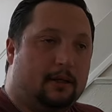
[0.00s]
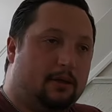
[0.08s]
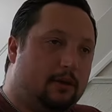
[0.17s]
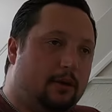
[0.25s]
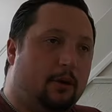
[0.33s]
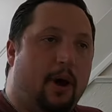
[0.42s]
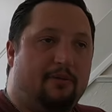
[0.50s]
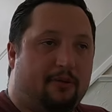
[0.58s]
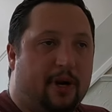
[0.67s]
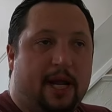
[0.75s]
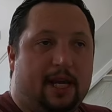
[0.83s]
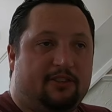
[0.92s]
Whoever it
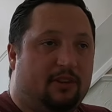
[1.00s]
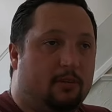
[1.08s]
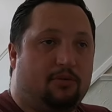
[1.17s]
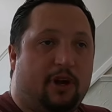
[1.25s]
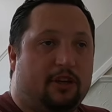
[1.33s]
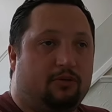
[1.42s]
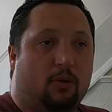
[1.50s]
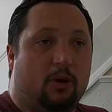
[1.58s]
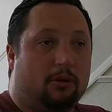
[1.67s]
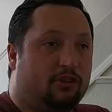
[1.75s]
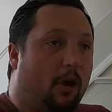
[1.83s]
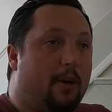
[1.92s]
is in the British
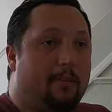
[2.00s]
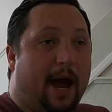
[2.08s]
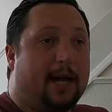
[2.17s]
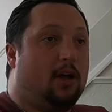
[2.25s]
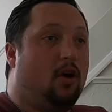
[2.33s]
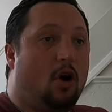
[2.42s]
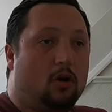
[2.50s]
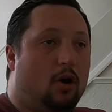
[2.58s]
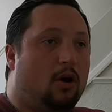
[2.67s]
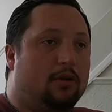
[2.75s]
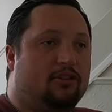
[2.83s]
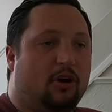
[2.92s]
Royals going back a long,
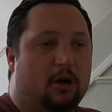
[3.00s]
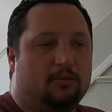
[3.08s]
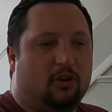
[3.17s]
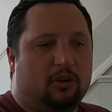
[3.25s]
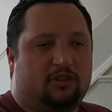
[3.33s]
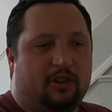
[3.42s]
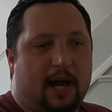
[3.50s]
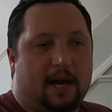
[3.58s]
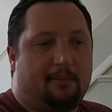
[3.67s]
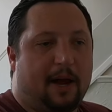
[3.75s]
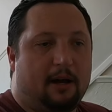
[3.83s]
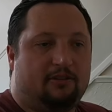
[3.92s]
long time, look to that
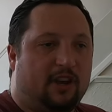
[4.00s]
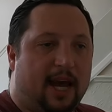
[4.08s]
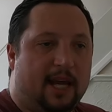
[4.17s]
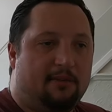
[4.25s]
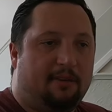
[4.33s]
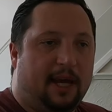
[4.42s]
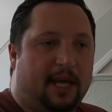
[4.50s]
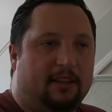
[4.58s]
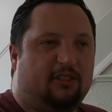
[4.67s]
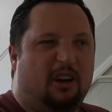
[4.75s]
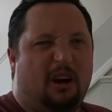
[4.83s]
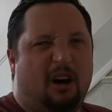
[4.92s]
about David.
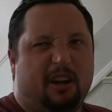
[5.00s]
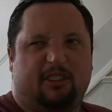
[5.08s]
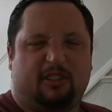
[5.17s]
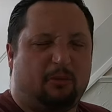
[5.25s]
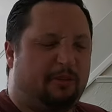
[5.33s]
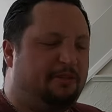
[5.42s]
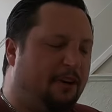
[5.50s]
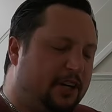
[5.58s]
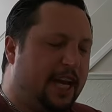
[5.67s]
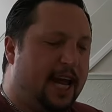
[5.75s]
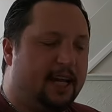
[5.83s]
Oh, I fucking hate